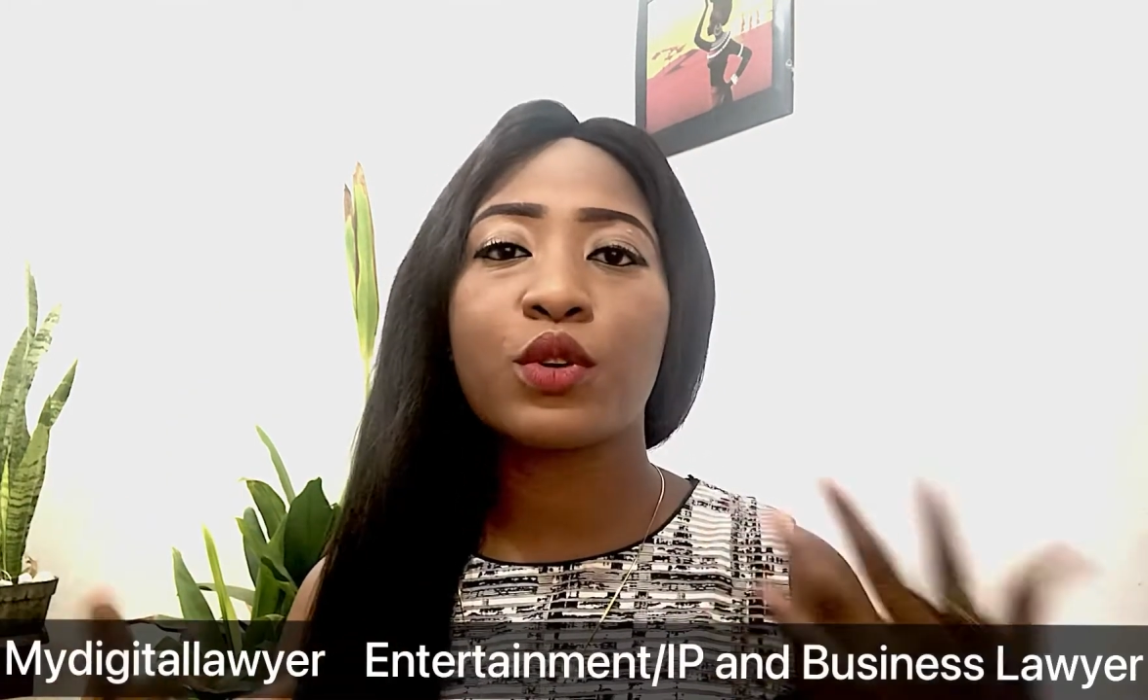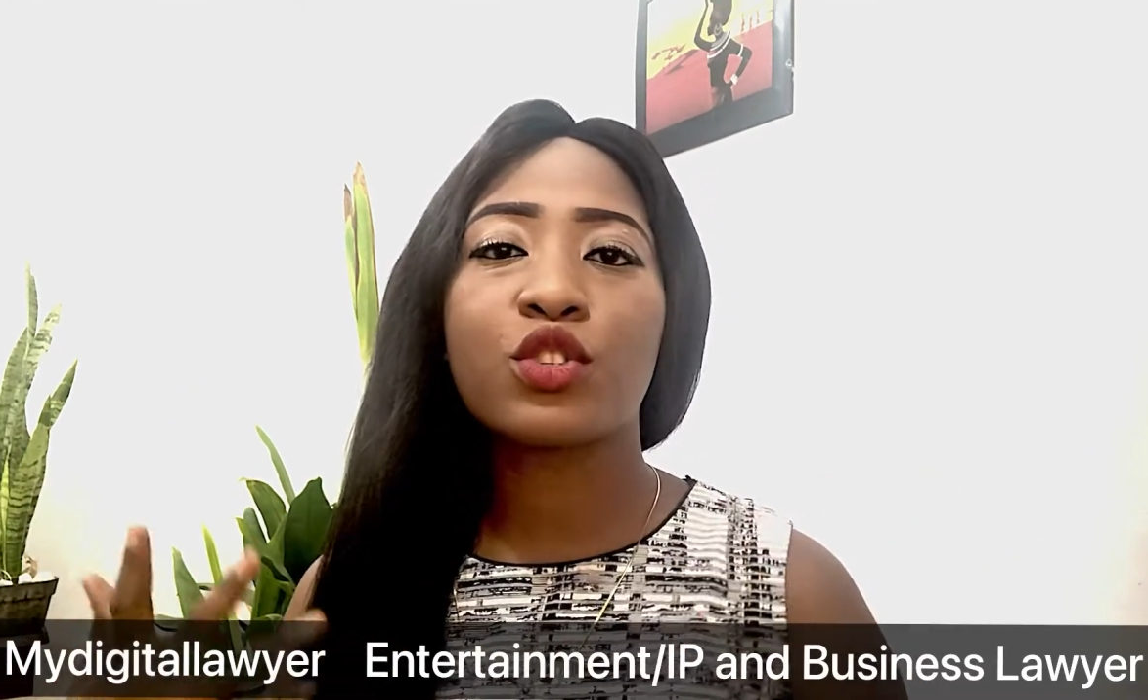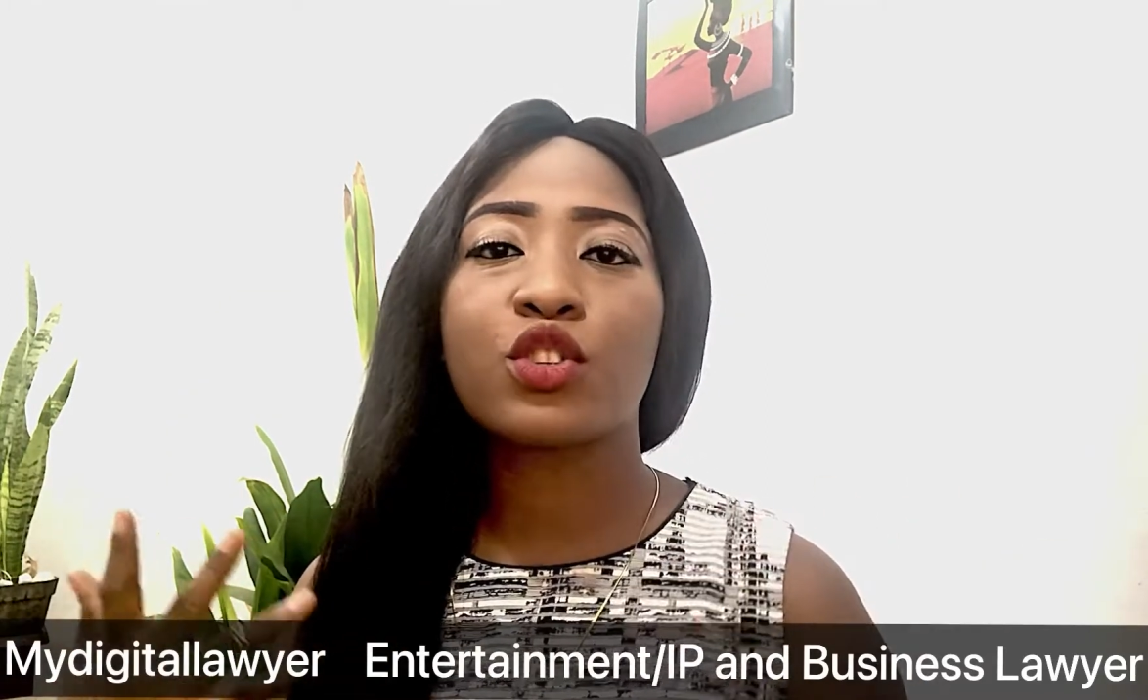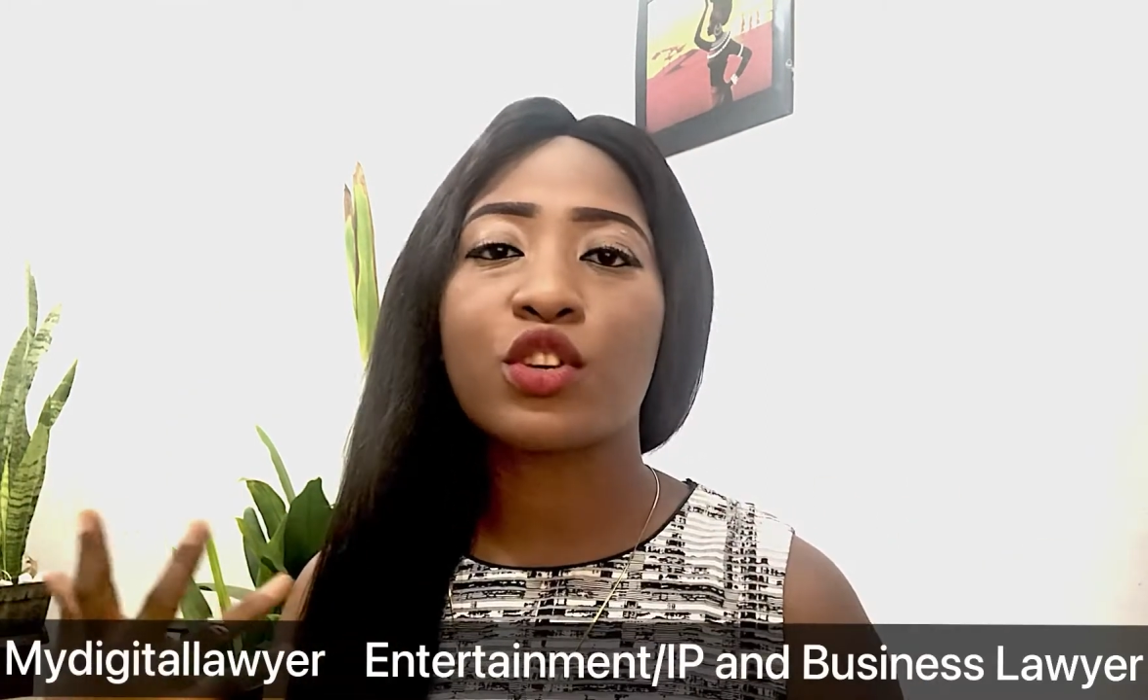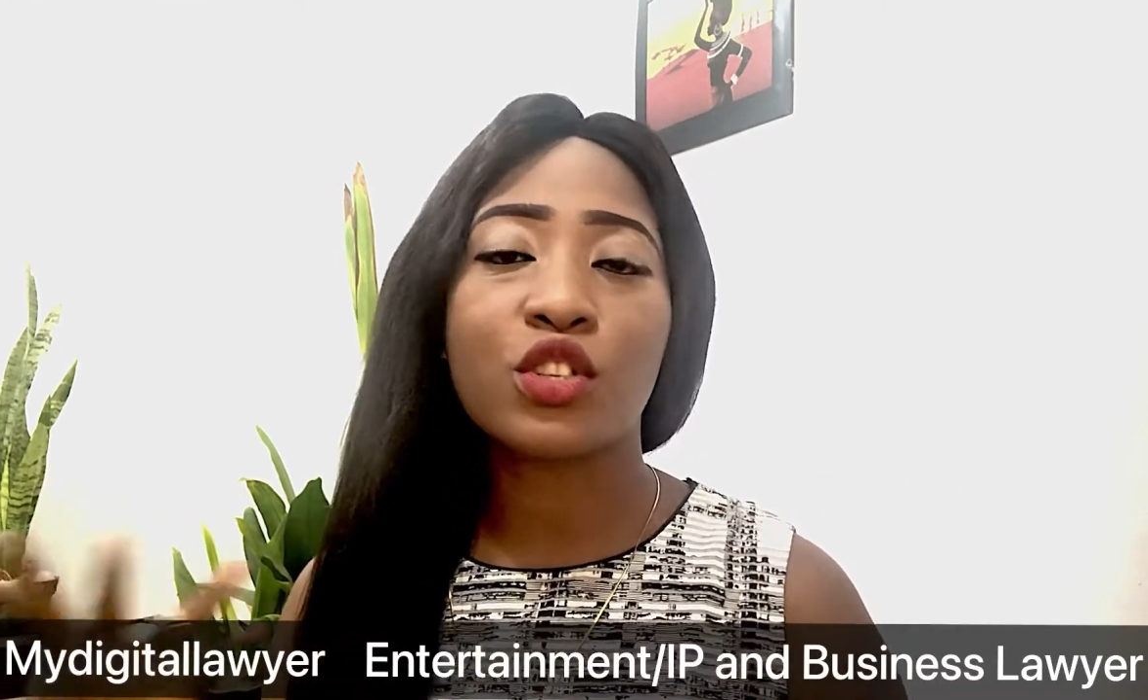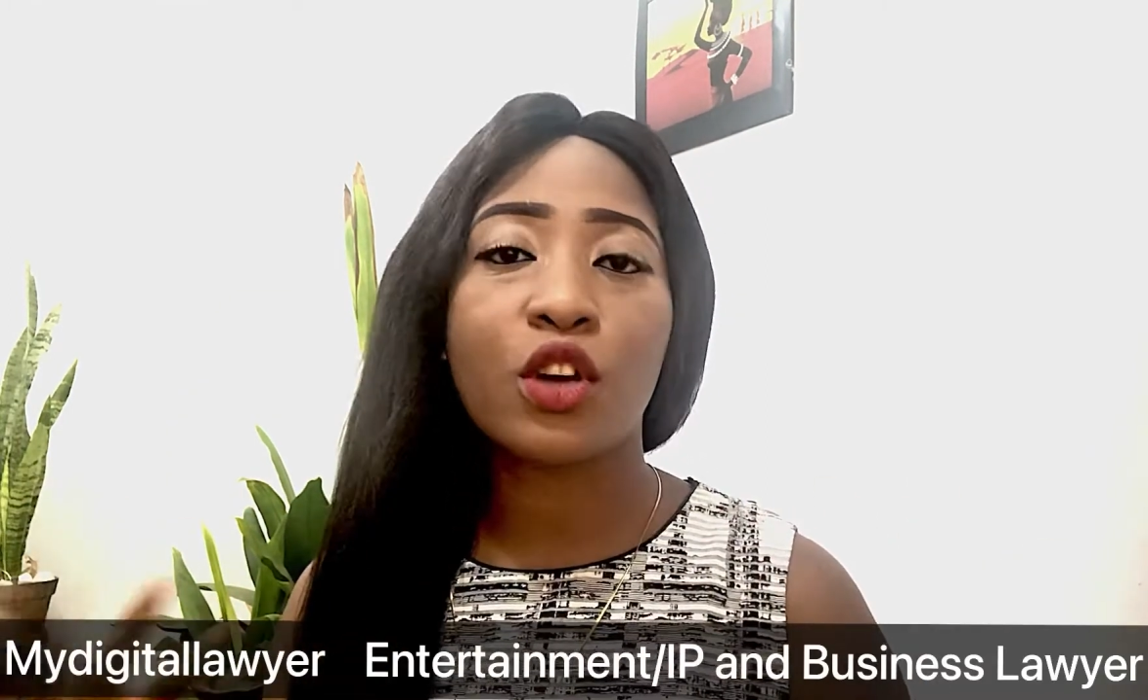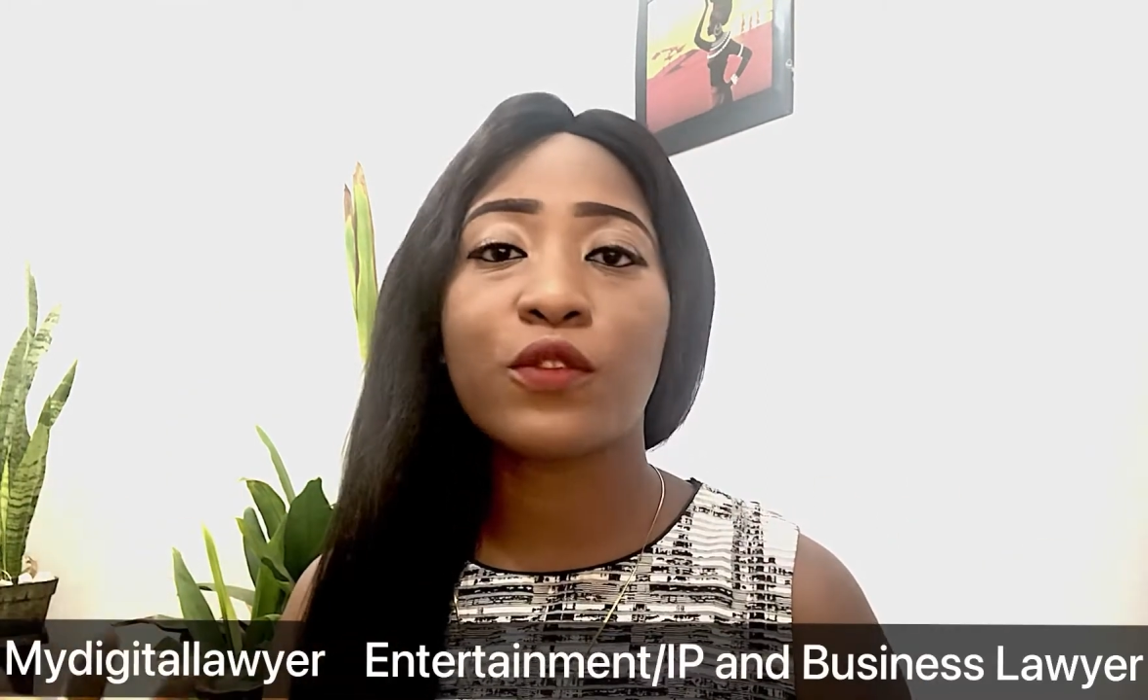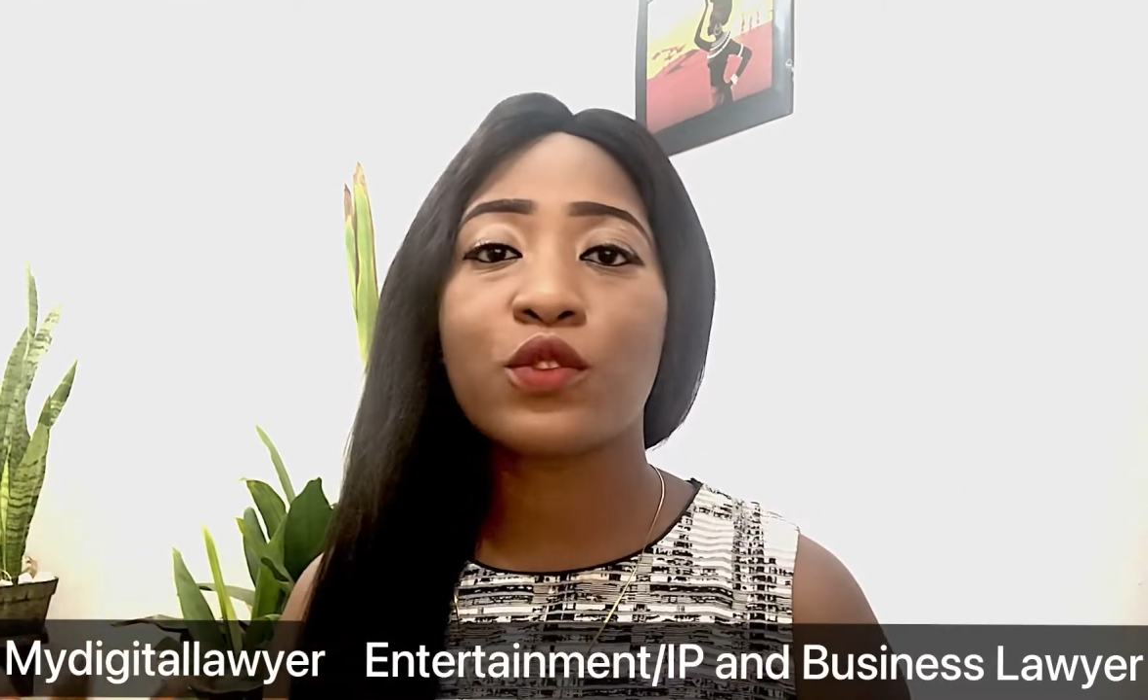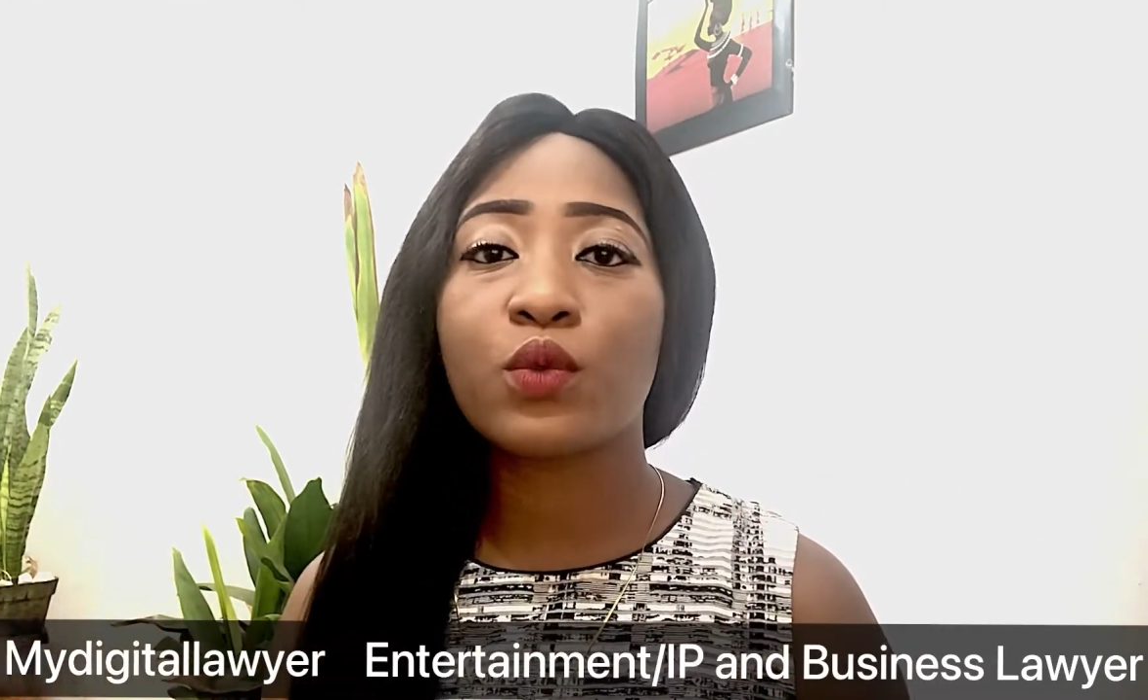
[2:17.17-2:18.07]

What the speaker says: your software,